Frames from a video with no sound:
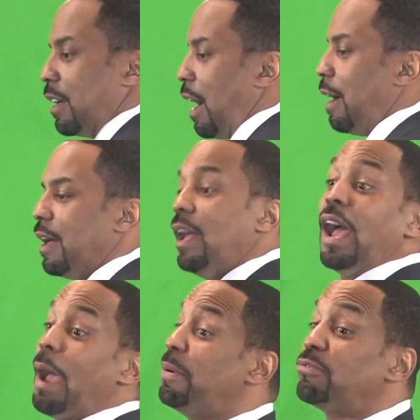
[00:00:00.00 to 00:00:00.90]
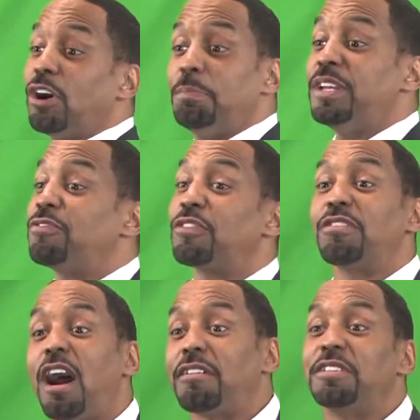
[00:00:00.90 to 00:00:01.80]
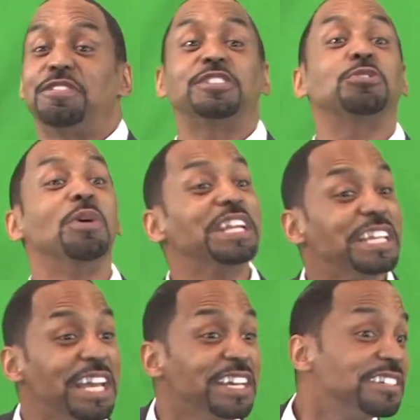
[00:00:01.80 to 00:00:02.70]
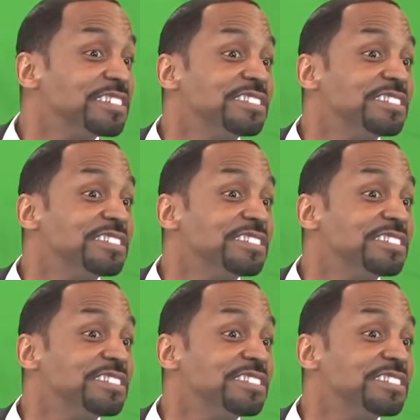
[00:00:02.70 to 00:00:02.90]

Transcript: you know, I've been running me a Ferrari for 20 years.